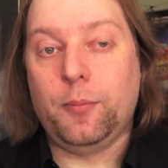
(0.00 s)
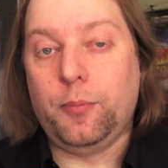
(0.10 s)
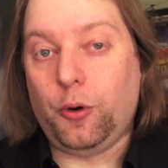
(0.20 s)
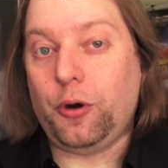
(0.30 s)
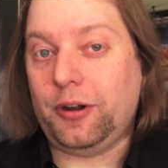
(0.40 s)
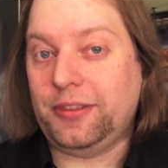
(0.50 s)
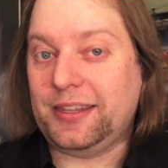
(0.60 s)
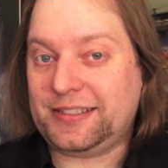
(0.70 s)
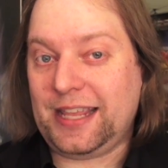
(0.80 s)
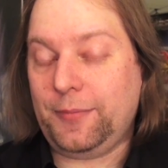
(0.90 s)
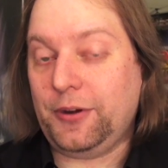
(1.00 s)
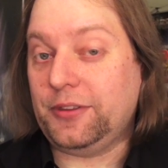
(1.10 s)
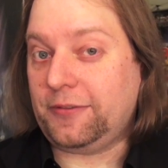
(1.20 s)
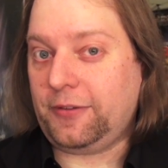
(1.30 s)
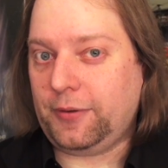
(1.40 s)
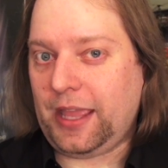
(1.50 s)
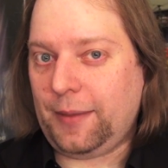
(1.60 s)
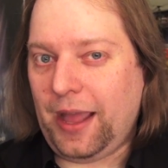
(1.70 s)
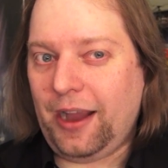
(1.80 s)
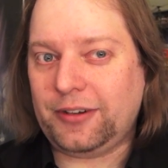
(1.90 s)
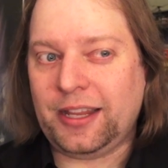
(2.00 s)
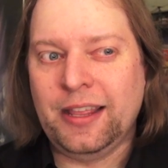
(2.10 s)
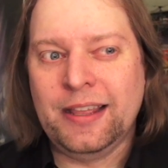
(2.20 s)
born the same year this film came out,